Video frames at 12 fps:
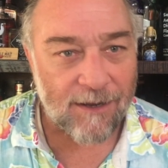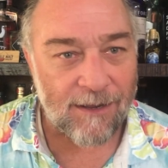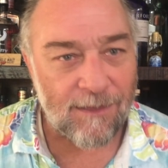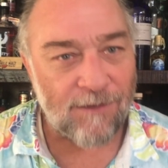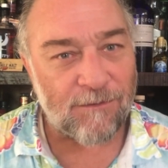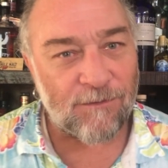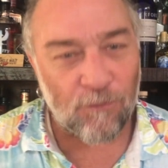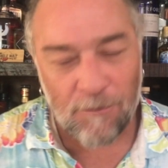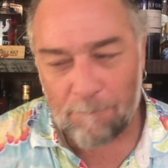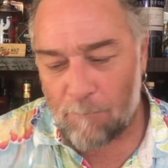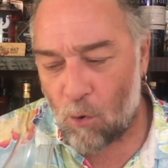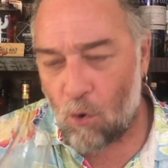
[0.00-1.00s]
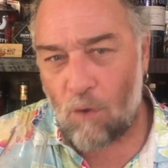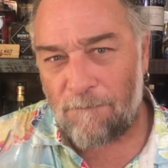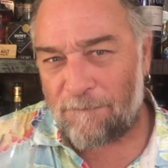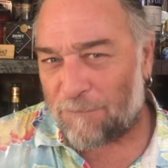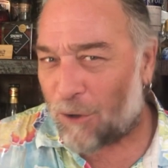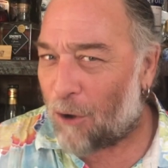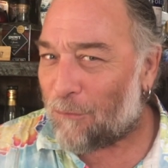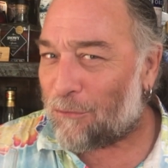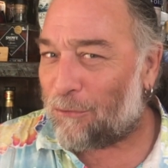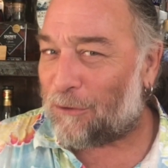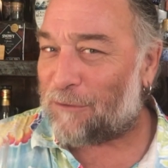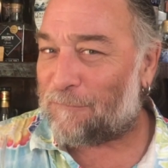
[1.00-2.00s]
and there's sort of more
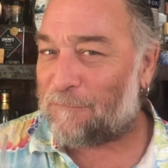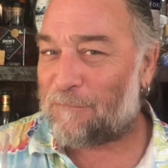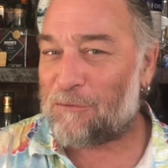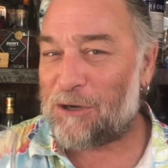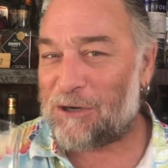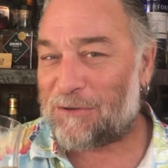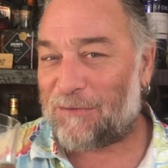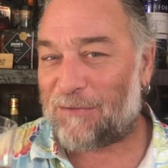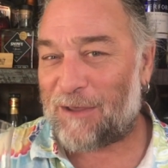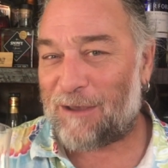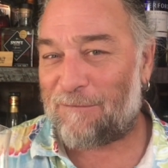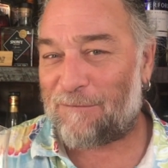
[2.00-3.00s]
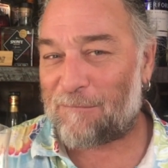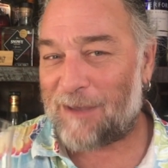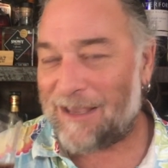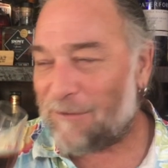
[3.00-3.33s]
floral than fruitiness there for me.